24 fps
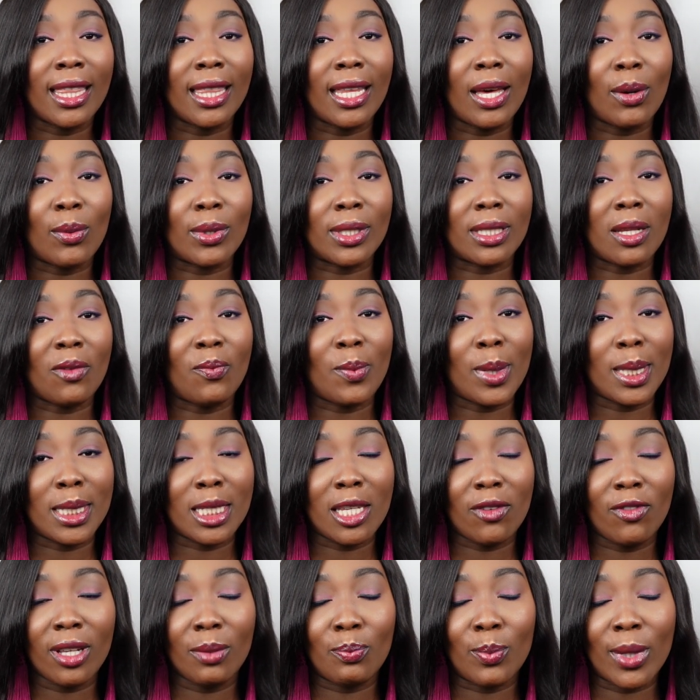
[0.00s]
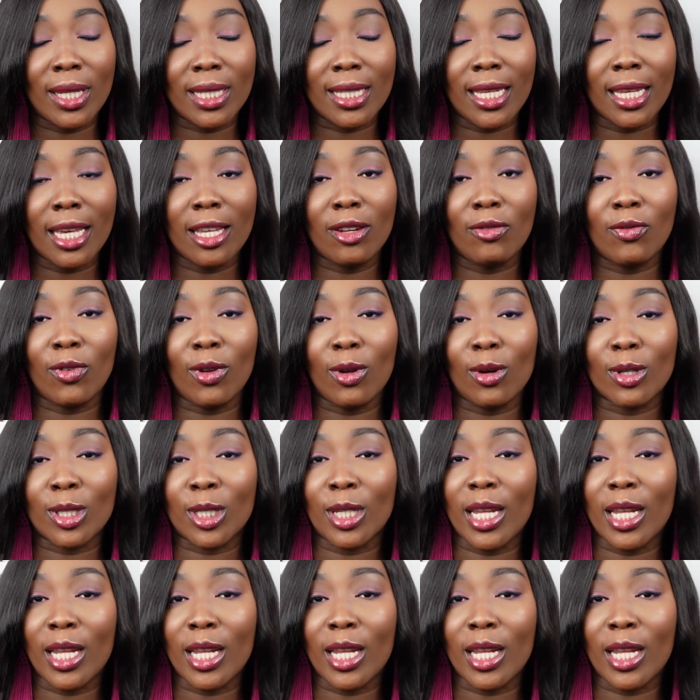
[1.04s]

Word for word: and that was the Metzingen block.